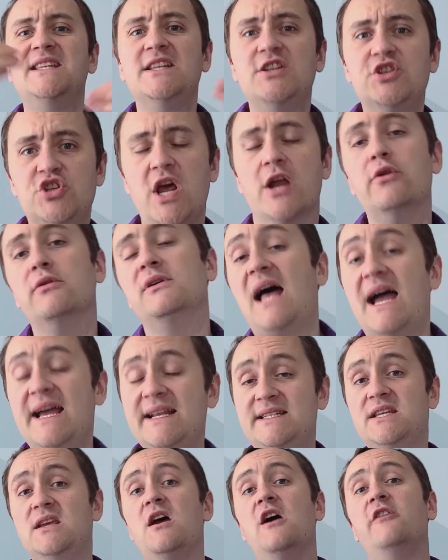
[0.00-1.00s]
the general
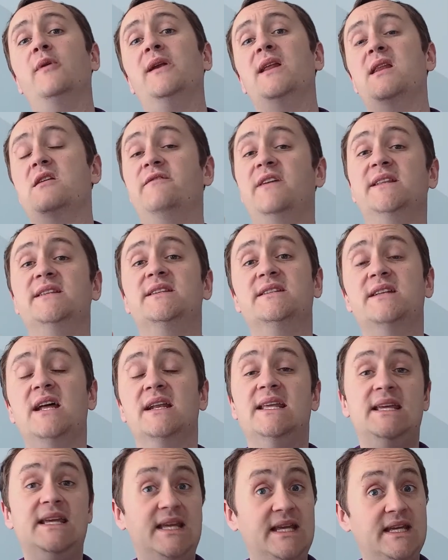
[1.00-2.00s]
idea of what an event
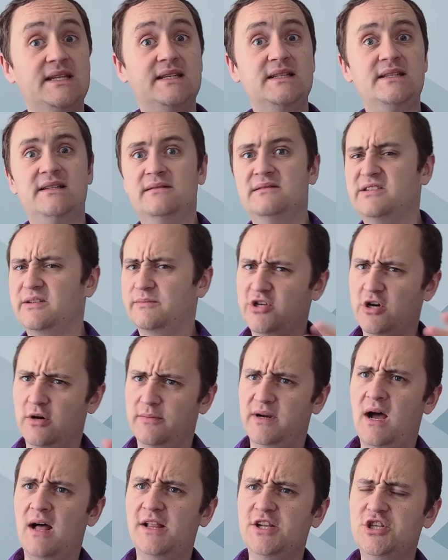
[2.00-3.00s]
study is, some
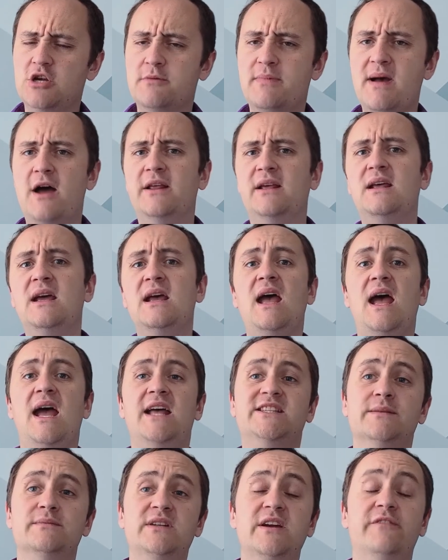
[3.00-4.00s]
terminology about it,
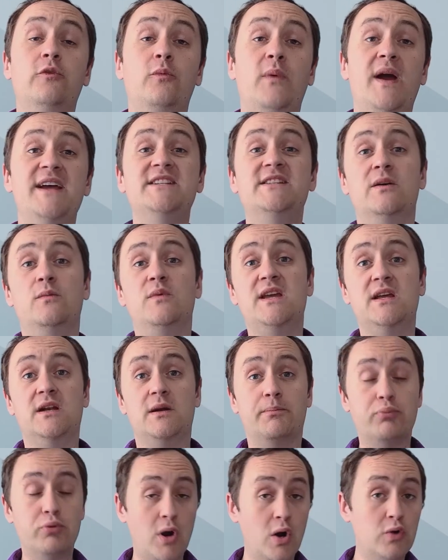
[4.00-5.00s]
and some different ways that we can
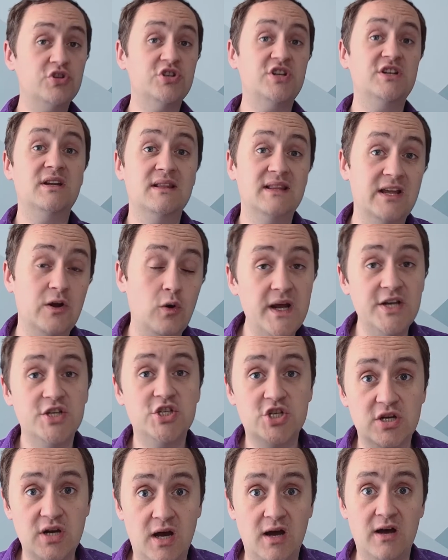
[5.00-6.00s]
approach the
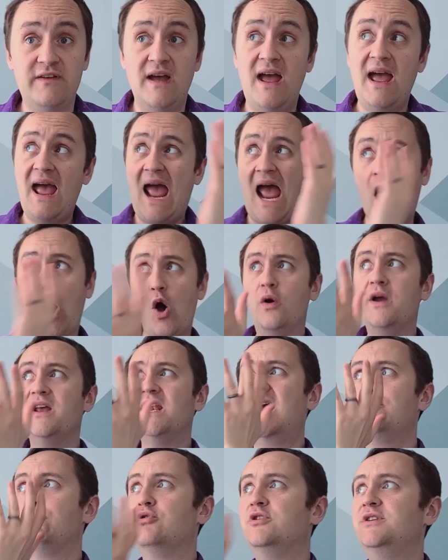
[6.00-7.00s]
question of how can
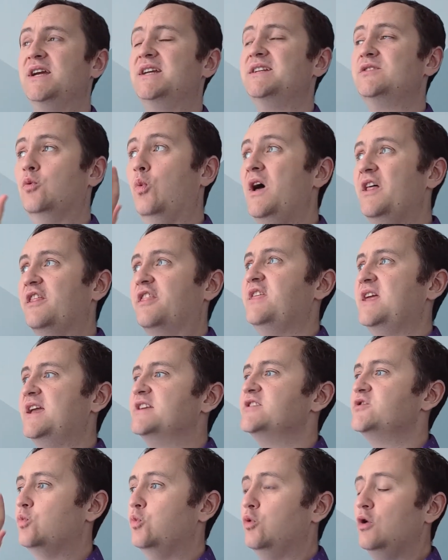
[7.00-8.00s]
I predict what
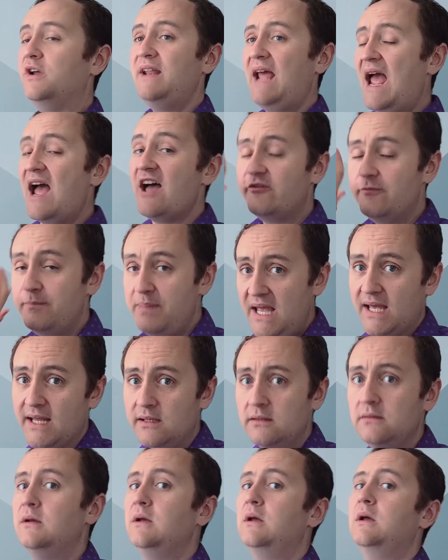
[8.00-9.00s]
things would have
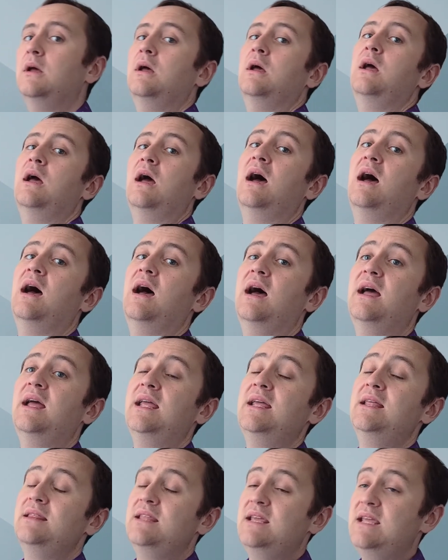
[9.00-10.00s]
been
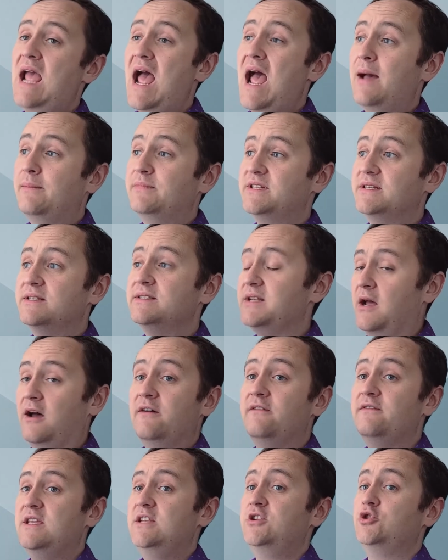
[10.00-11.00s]
in the absence
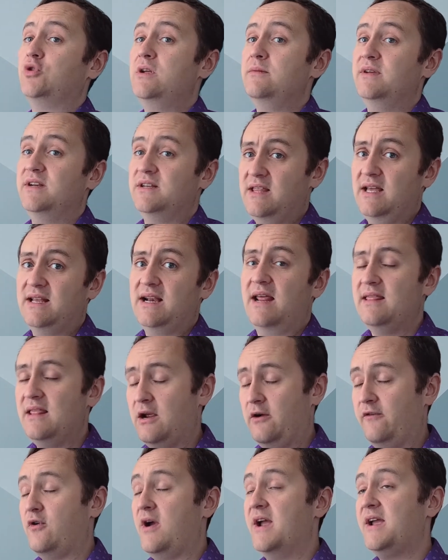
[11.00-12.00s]
of the treatment, and
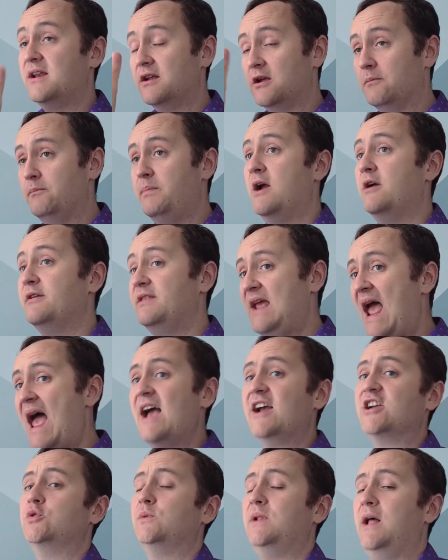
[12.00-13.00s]
therefore I can compare the
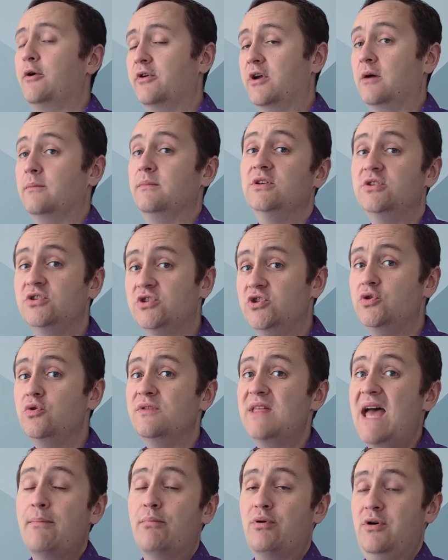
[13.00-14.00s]
actual outcome to
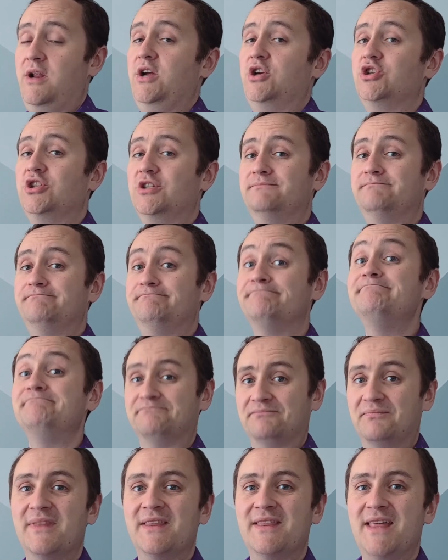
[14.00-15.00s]
that prediction.
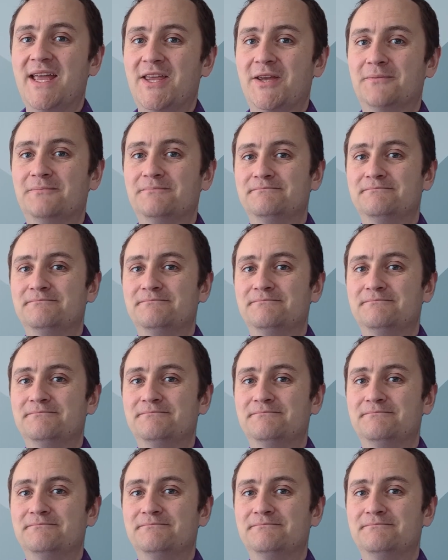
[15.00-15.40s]
Thank you.